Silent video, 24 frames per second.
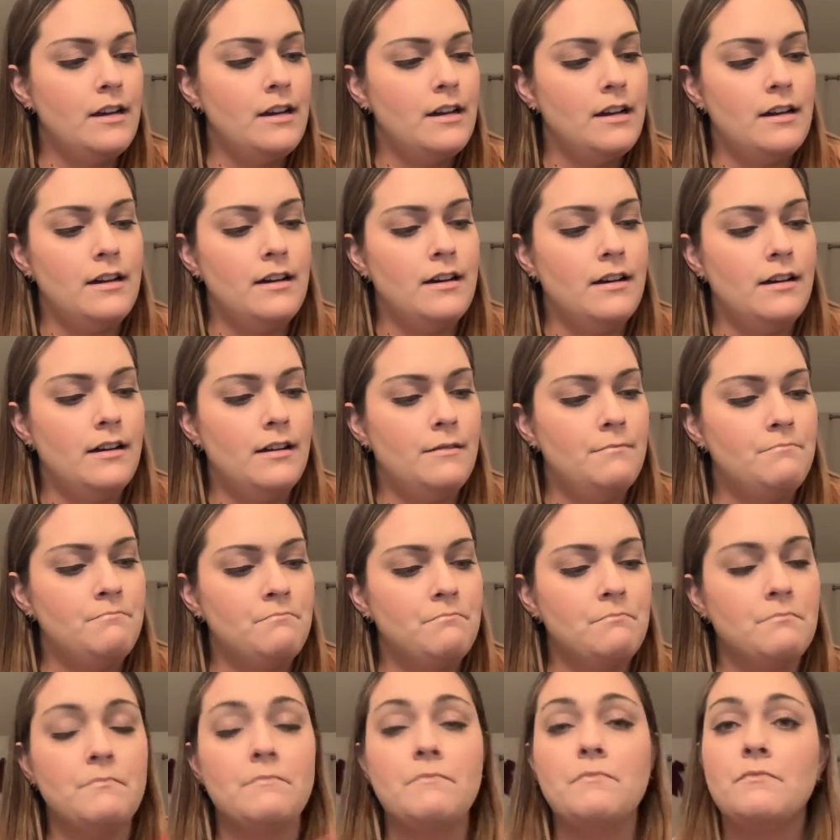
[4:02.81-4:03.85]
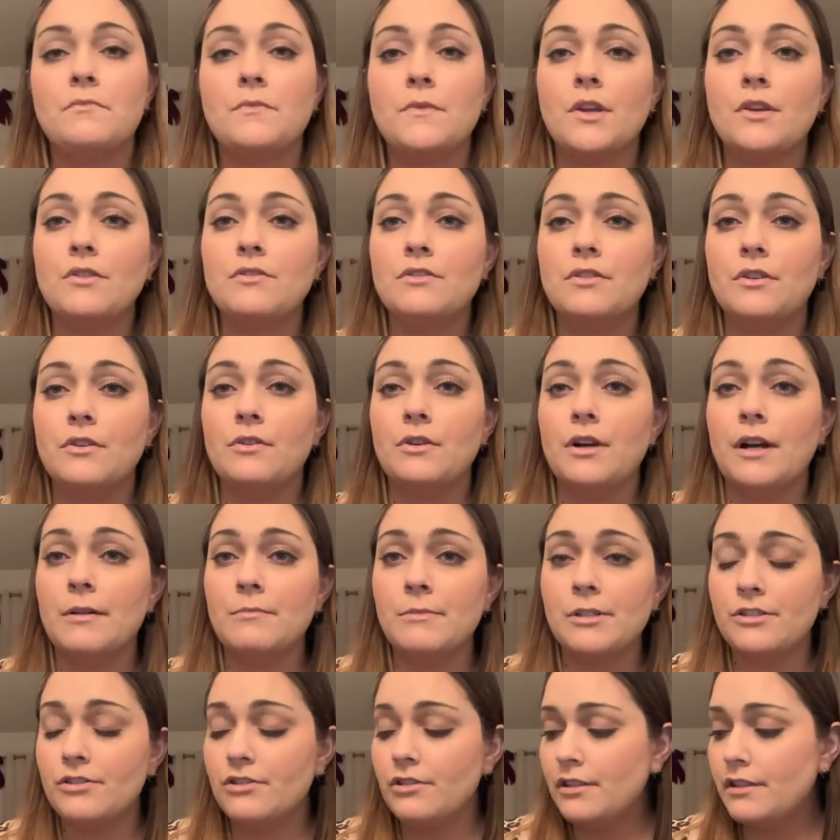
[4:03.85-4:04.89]
Um, so I'm
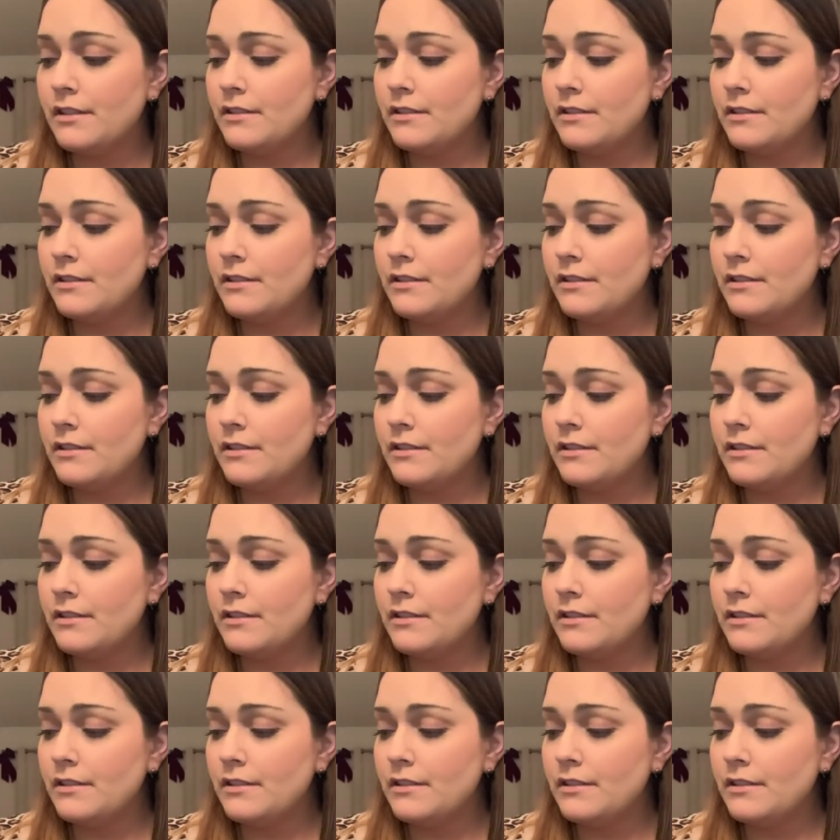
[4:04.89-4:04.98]
actually